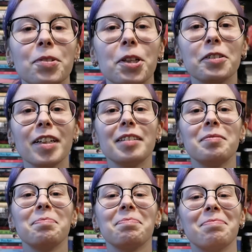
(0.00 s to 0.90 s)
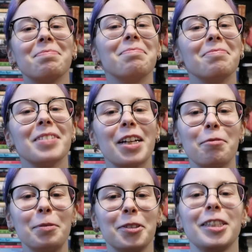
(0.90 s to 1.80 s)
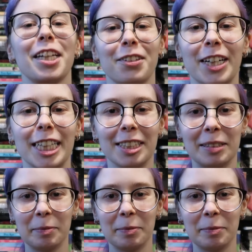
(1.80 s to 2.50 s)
Alright. Life before death, Radiant.